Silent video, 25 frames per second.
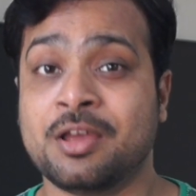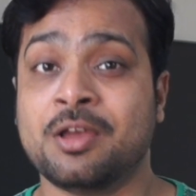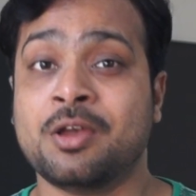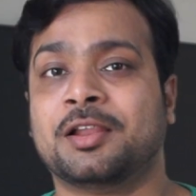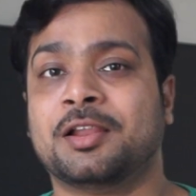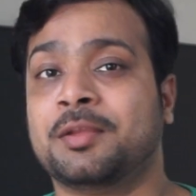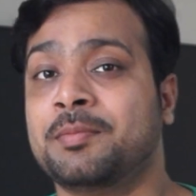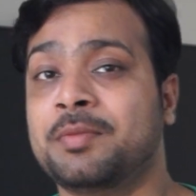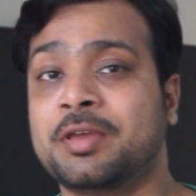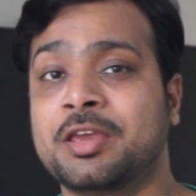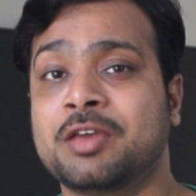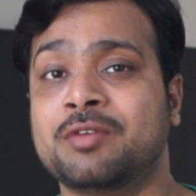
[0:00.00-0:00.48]

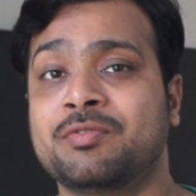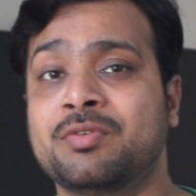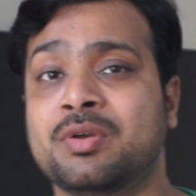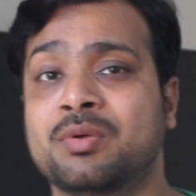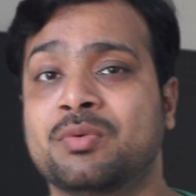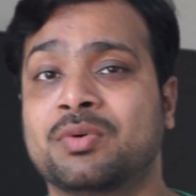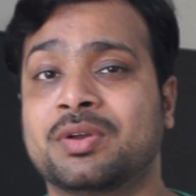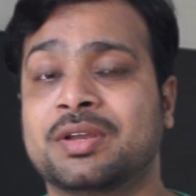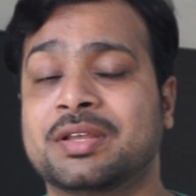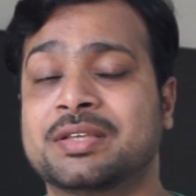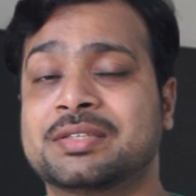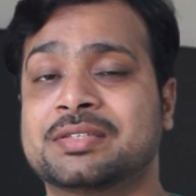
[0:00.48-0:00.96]
Let me give you
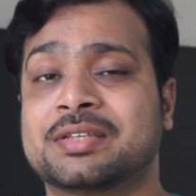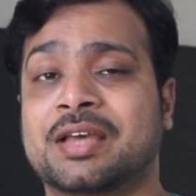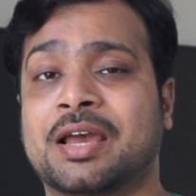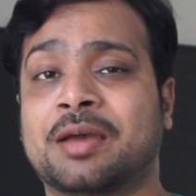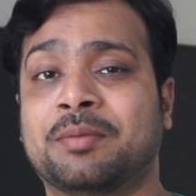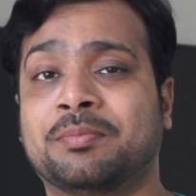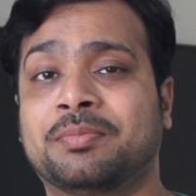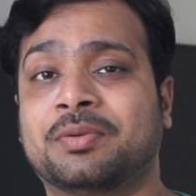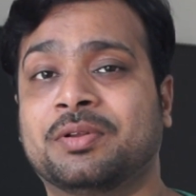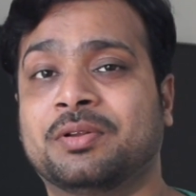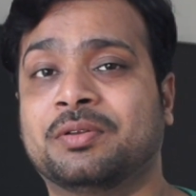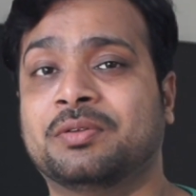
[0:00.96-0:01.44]
one
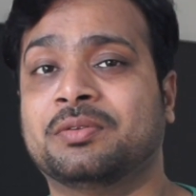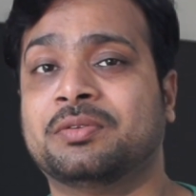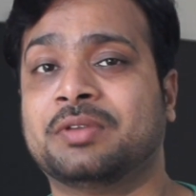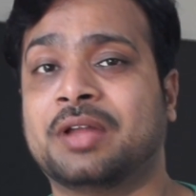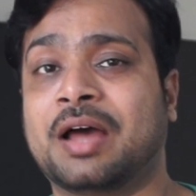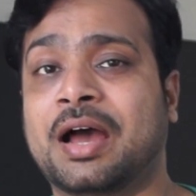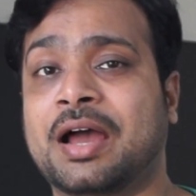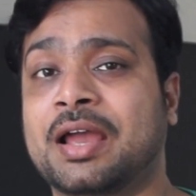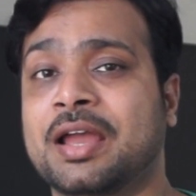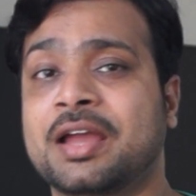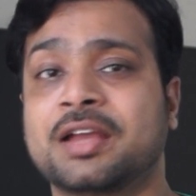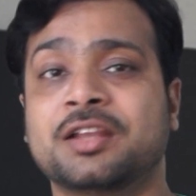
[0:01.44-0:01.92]
example.
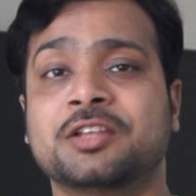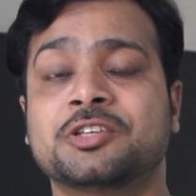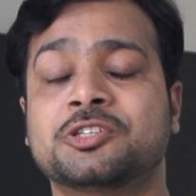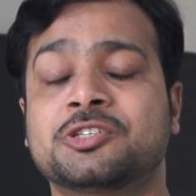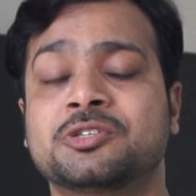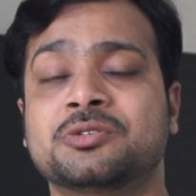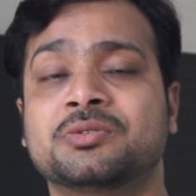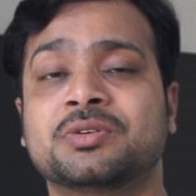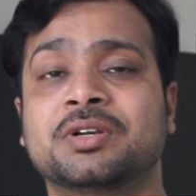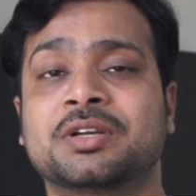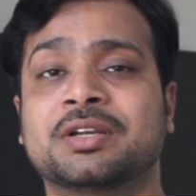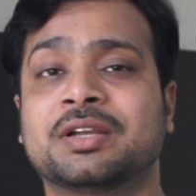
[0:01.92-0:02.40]
I had a
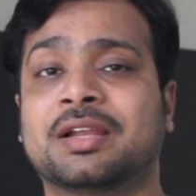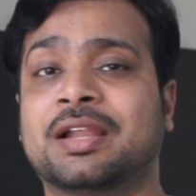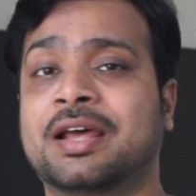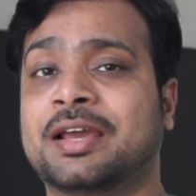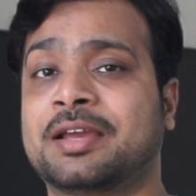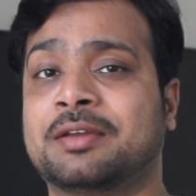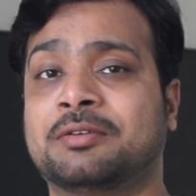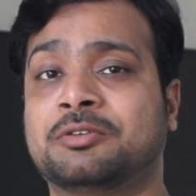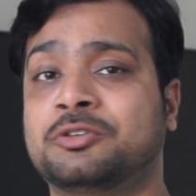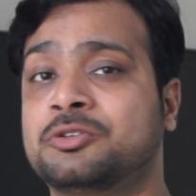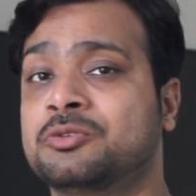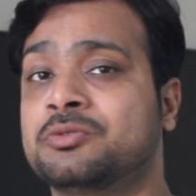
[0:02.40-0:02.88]
student
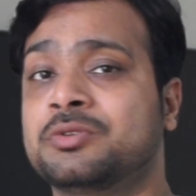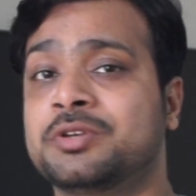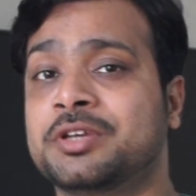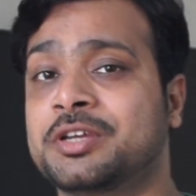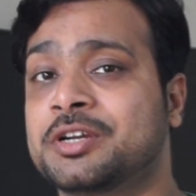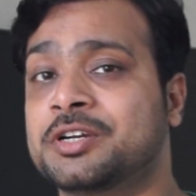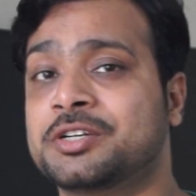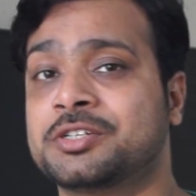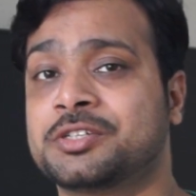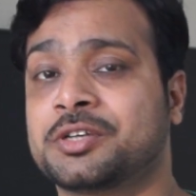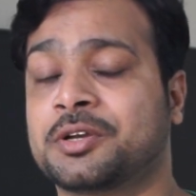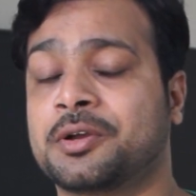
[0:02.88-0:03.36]
like 2
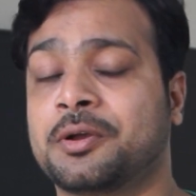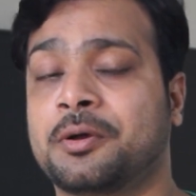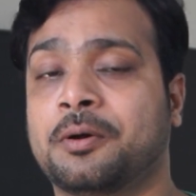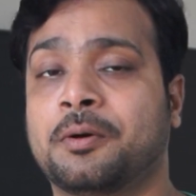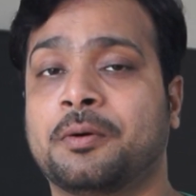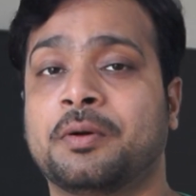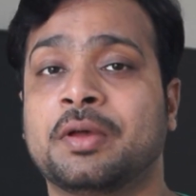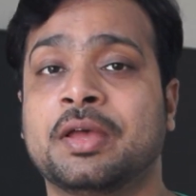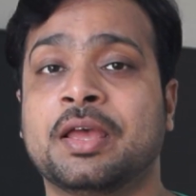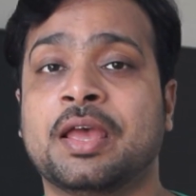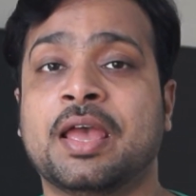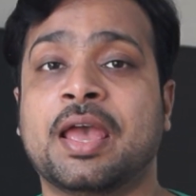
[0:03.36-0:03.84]
years ago,